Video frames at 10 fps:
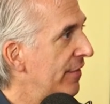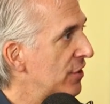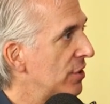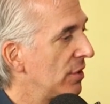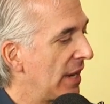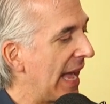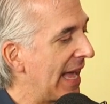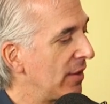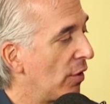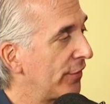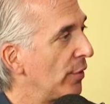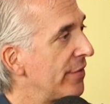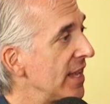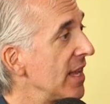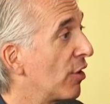Feature and also
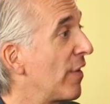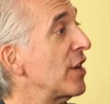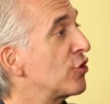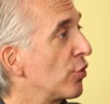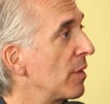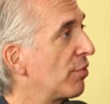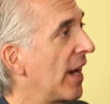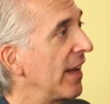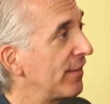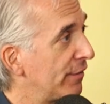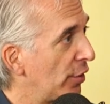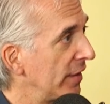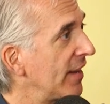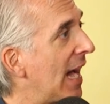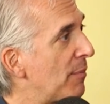the Grand Jury Prize, the
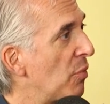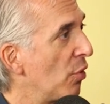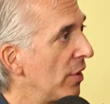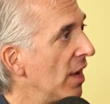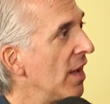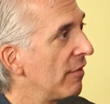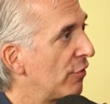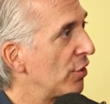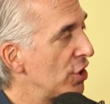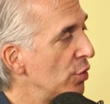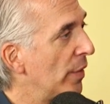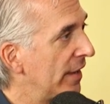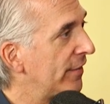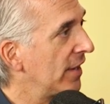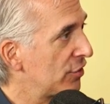very top award for U
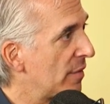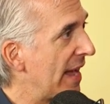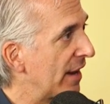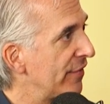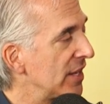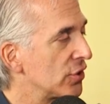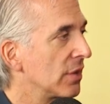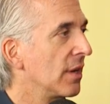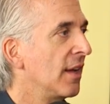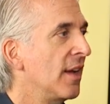S Uh, Dramatic Feature.